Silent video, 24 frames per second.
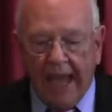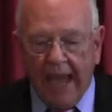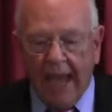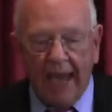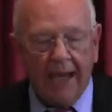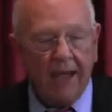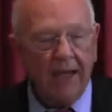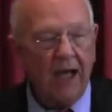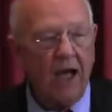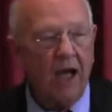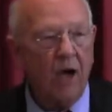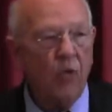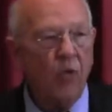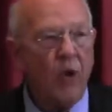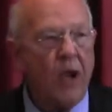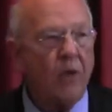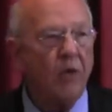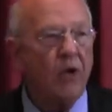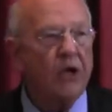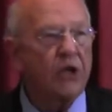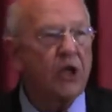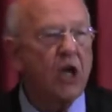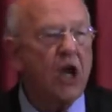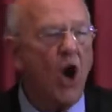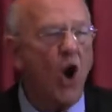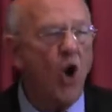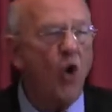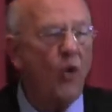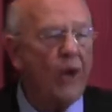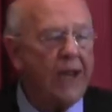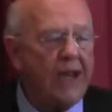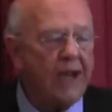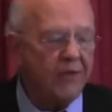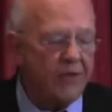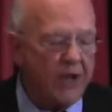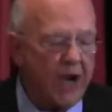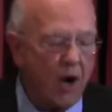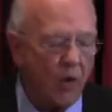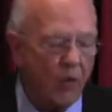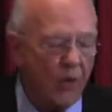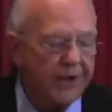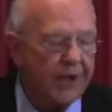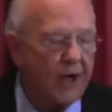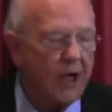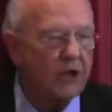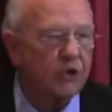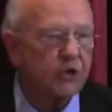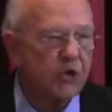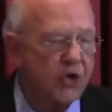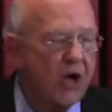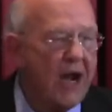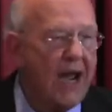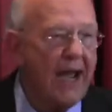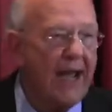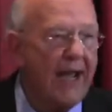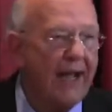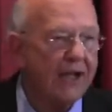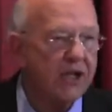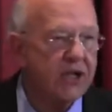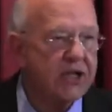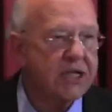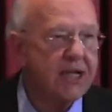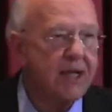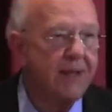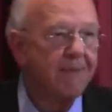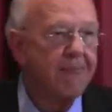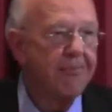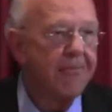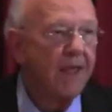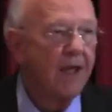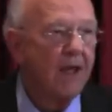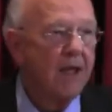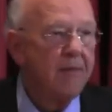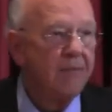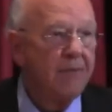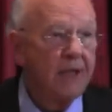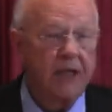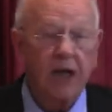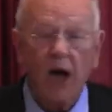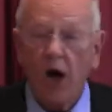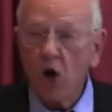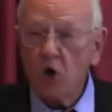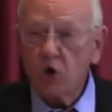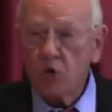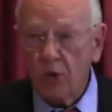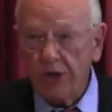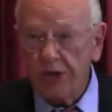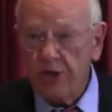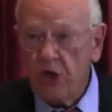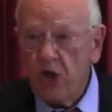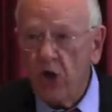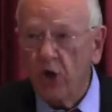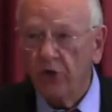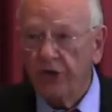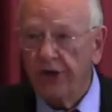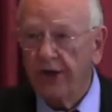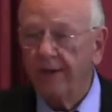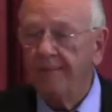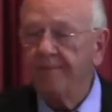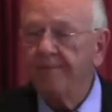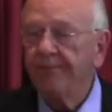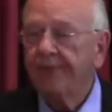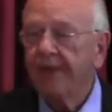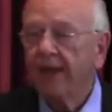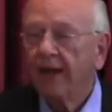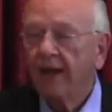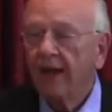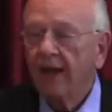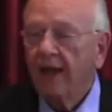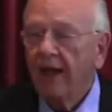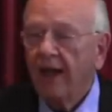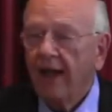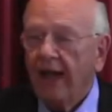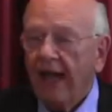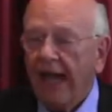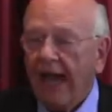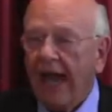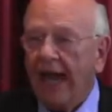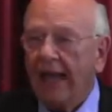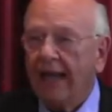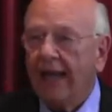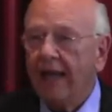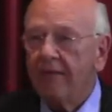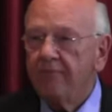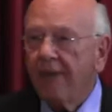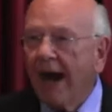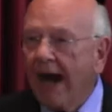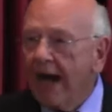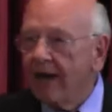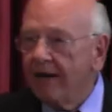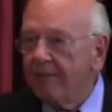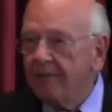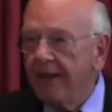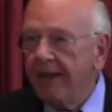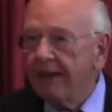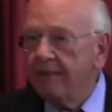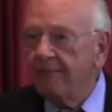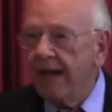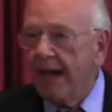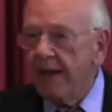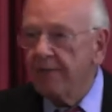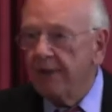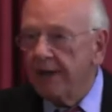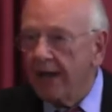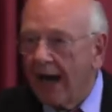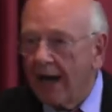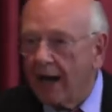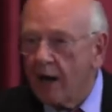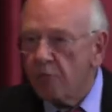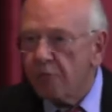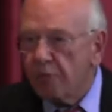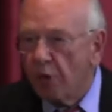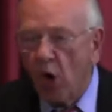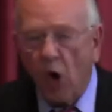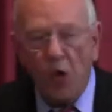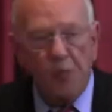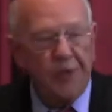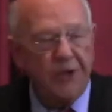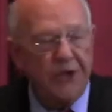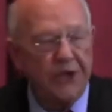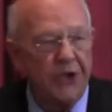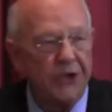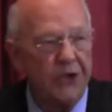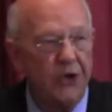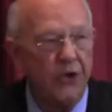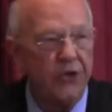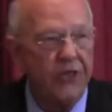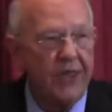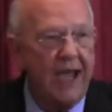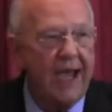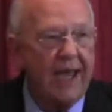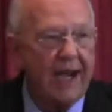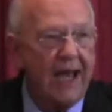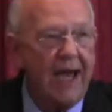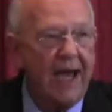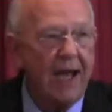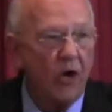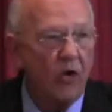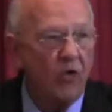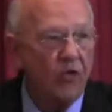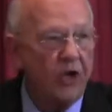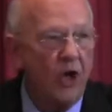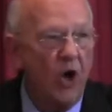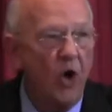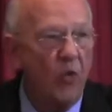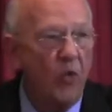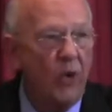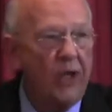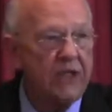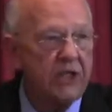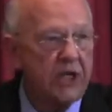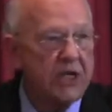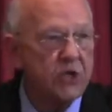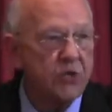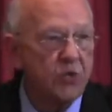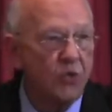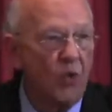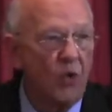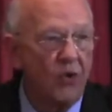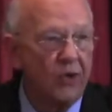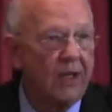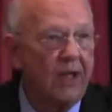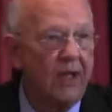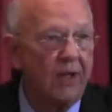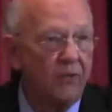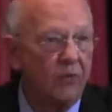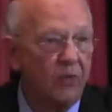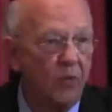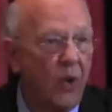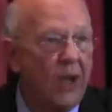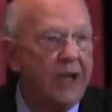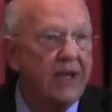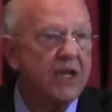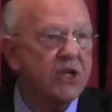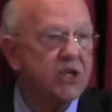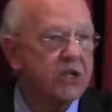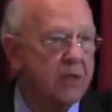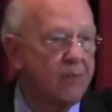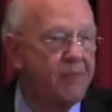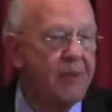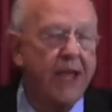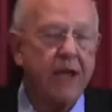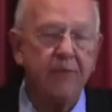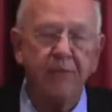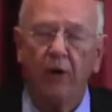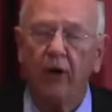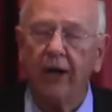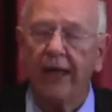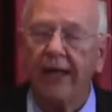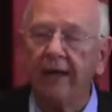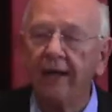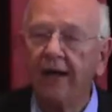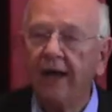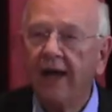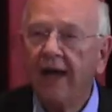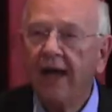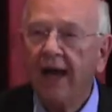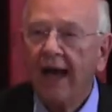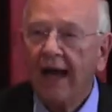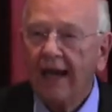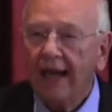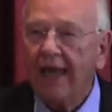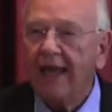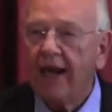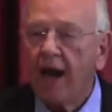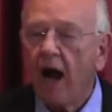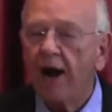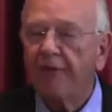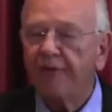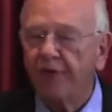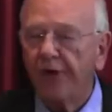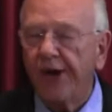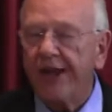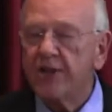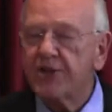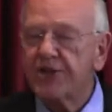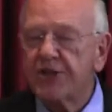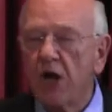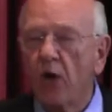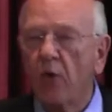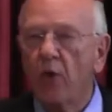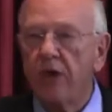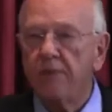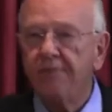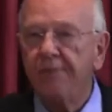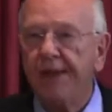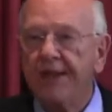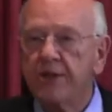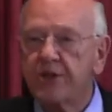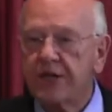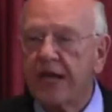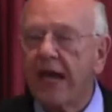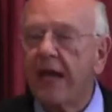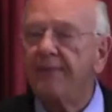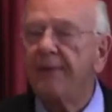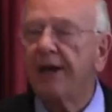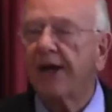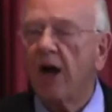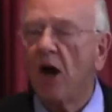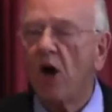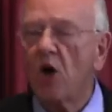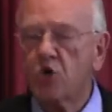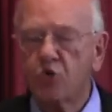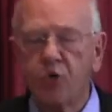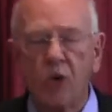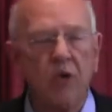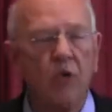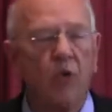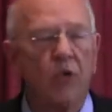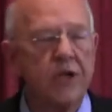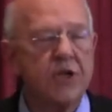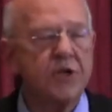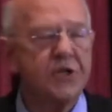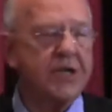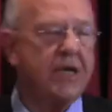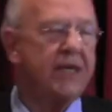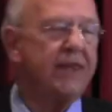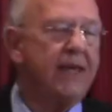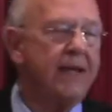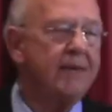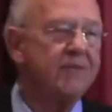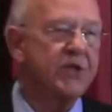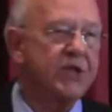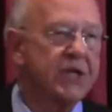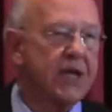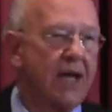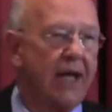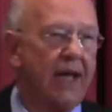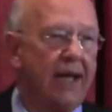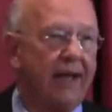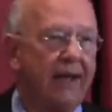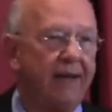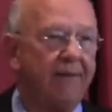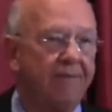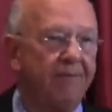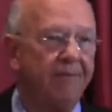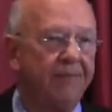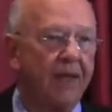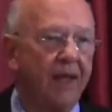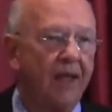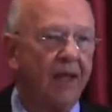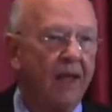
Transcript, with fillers: and uh, we would go in there with our tracks because we knew them. And it might have been maybe not appropriate to do that. I don't know. We just want to witness to people and let our friends know we've been saved because we want to see them saved.